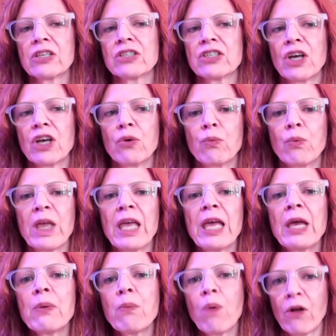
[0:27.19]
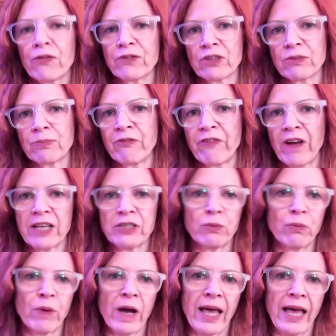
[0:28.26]
so we want to find a
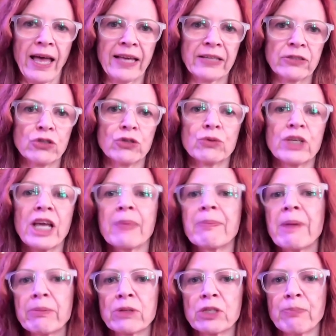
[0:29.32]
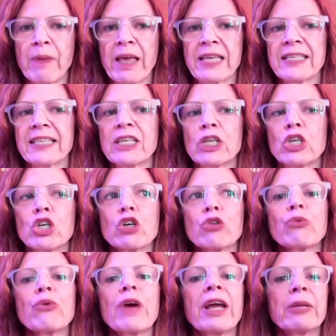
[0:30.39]
way to take people to space that's
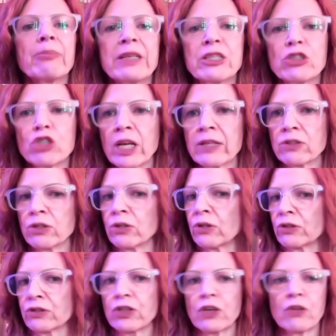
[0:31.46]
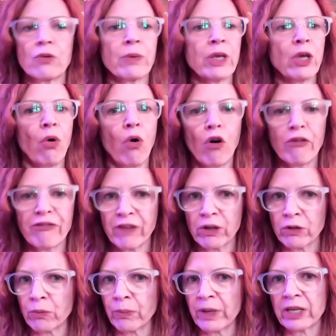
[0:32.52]
incredibly gentle so that we all feel
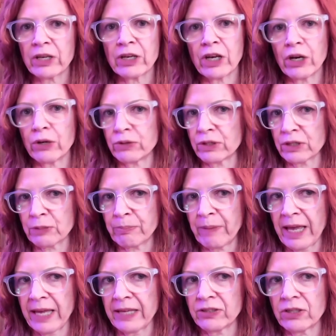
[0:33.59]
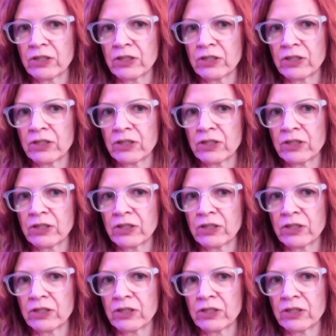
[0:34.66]
that we can go to space.